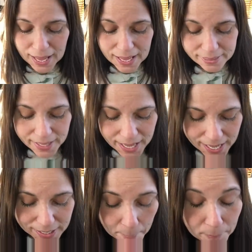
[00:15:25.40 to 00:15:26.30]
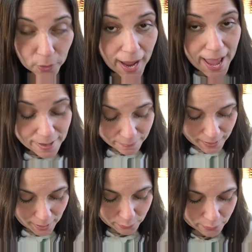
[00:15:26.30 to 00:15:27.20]
And then Brad
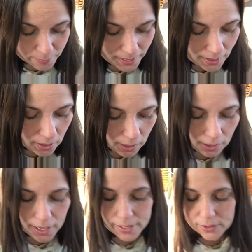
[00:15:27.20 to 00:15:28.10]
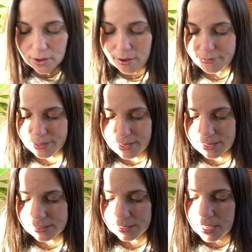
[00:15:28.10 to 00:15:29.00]
found for me, I love
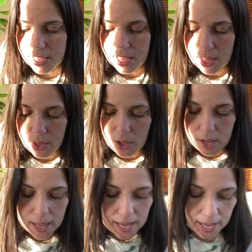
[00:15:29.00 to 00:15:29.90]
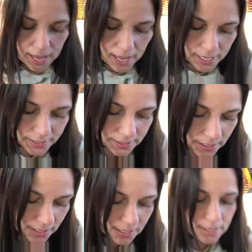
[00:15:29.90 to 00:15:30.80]
these. And
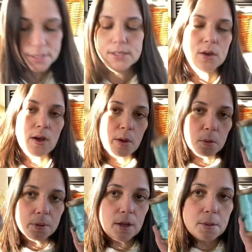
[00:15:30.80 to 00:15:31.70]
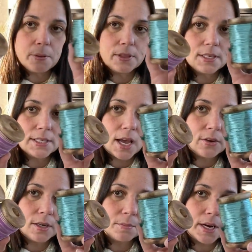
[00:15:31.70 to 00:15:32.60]
so I will probably put these
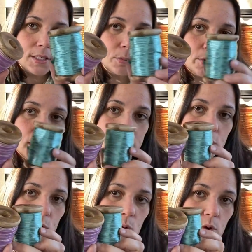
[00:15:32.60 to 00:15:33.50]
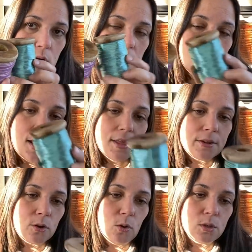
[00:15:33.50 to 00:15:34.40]
out in my spring decor.
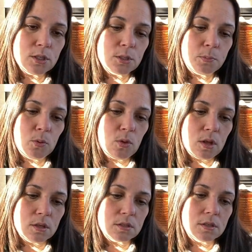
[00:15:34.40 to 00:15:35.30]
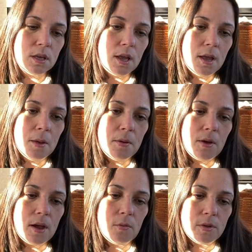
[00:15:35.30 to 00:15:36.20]
They're old spools
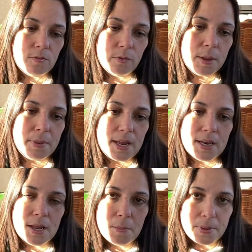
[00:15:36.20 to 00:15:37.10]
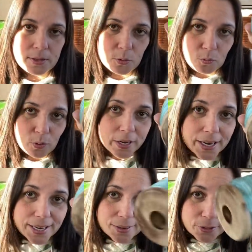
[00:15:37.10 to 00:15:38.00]
with ribbon, but they're
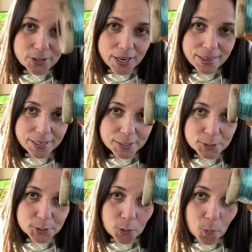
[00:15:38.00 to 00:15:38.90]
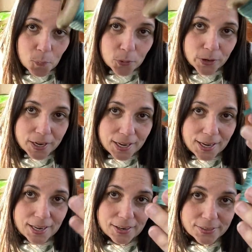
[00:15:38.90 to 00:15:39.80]
wooden, which I think is so
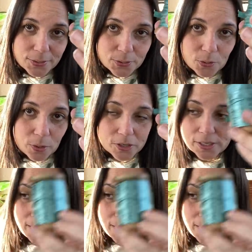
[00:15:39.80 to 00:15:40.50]
pretty. Aren't those gorgeous?